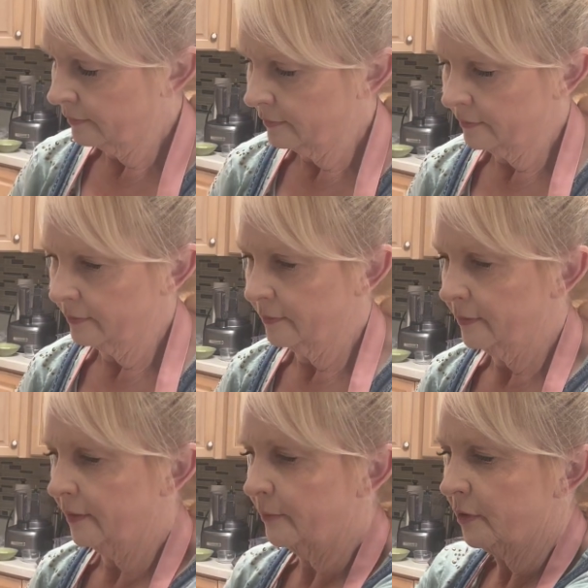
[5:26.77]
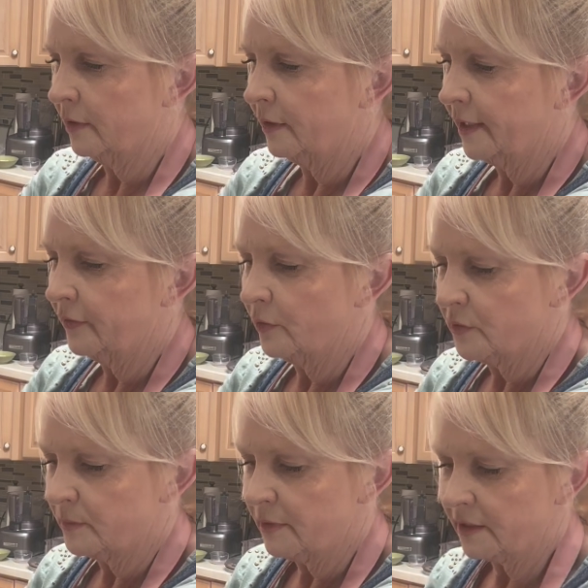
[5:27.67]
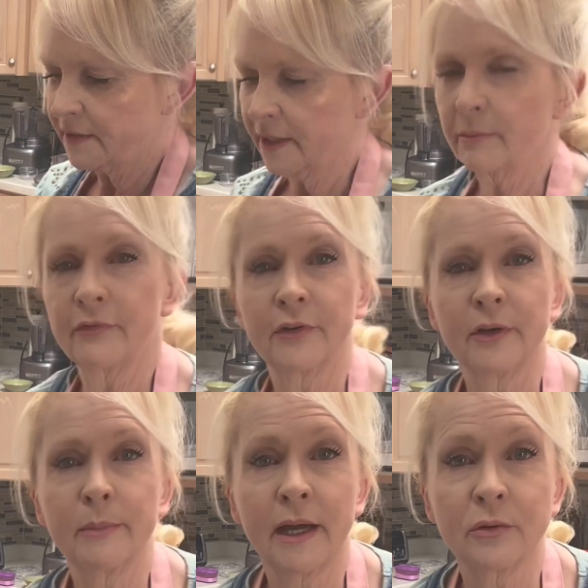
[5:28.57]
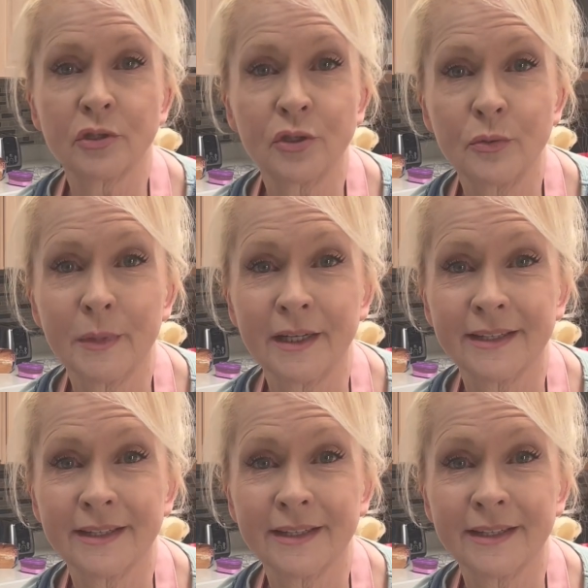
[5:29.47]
I'm going to let those mix up for about 2 minutes.